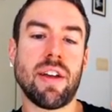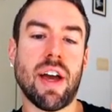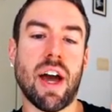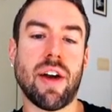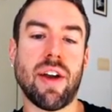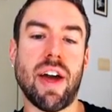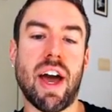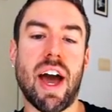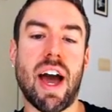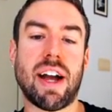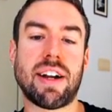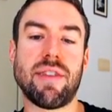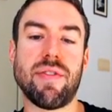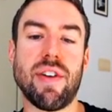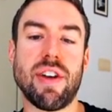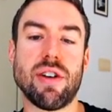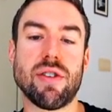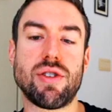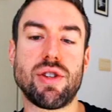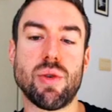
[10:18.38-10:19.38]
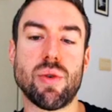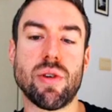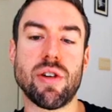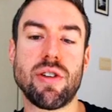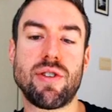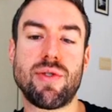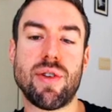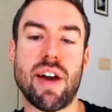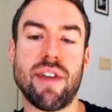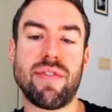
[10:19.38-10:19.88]
how to activate your
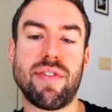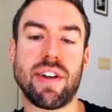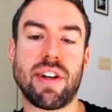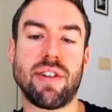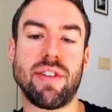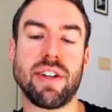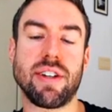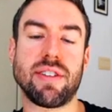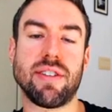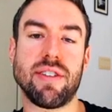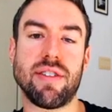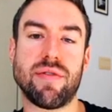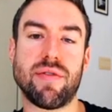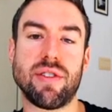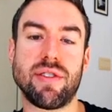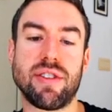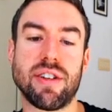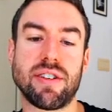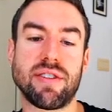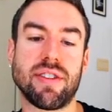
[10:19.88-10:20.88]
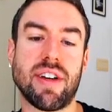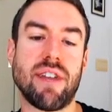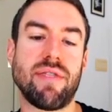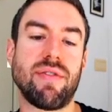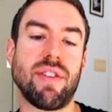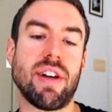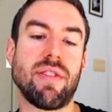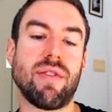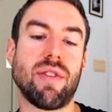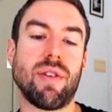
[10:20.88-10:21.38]
200 traffic clicks at the Vertex Live
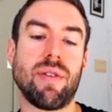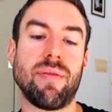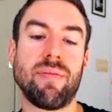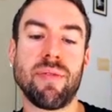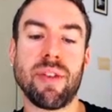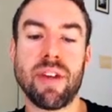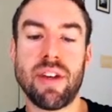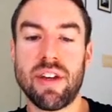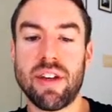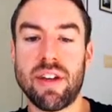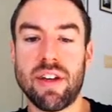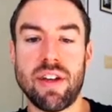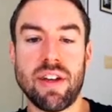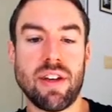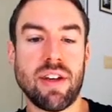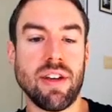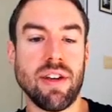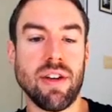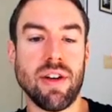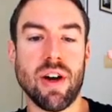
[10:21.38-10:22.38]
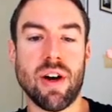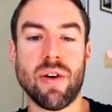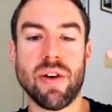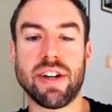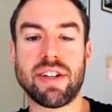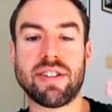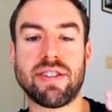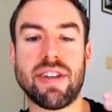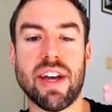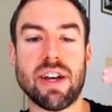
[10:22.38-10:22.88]
level,
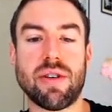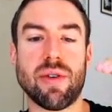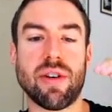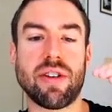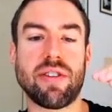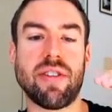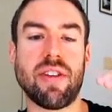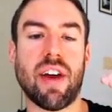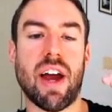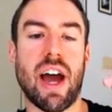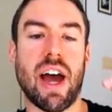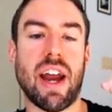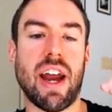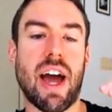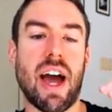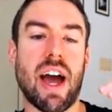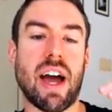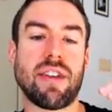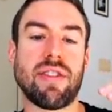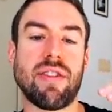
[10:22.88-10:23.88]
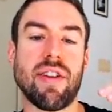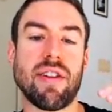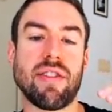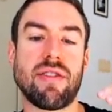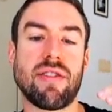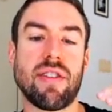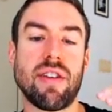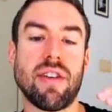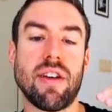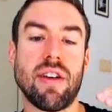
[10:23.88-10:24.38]
et cetera, how to
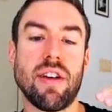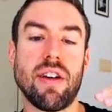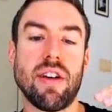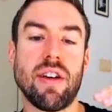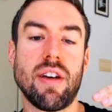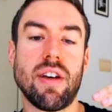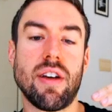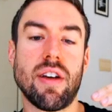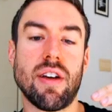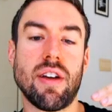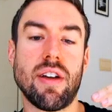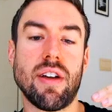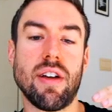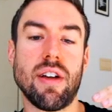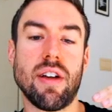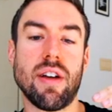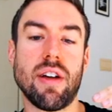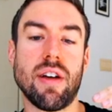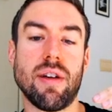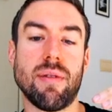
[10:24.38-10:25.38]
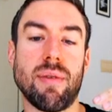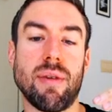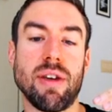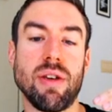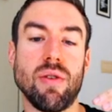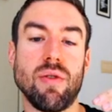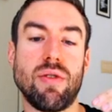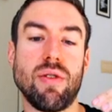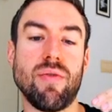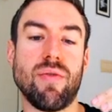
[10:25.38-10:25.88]
access my
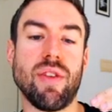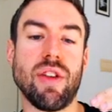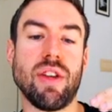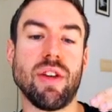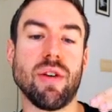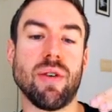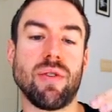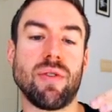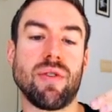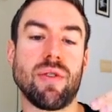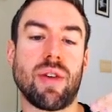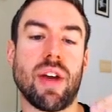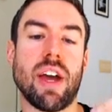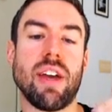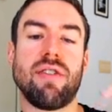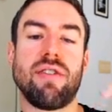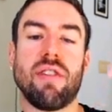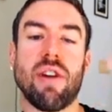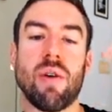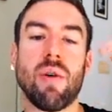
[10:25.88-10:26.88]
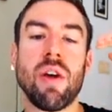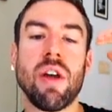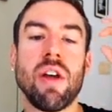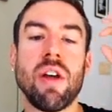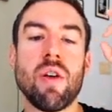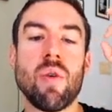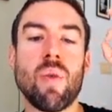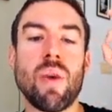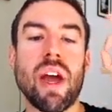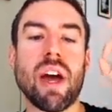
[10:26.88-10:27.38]
YouTube videos. Okay, so
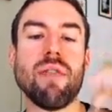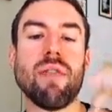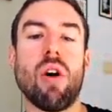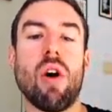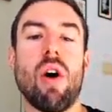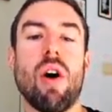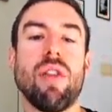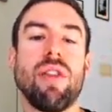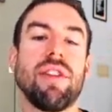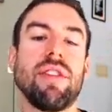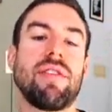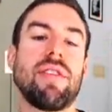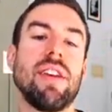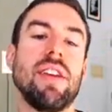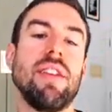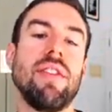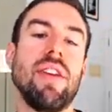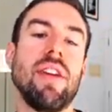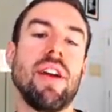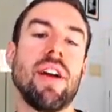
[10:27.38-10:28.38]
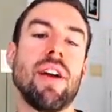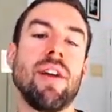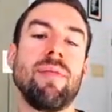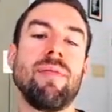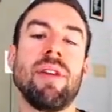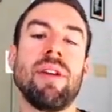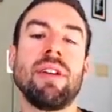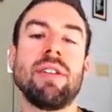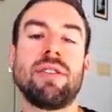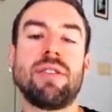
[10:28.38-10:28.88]
we have all this in there,
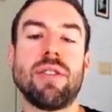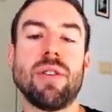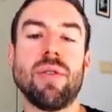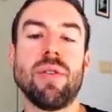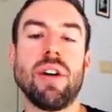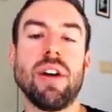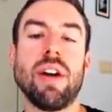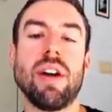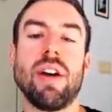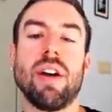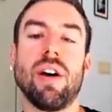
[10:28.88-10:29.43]
so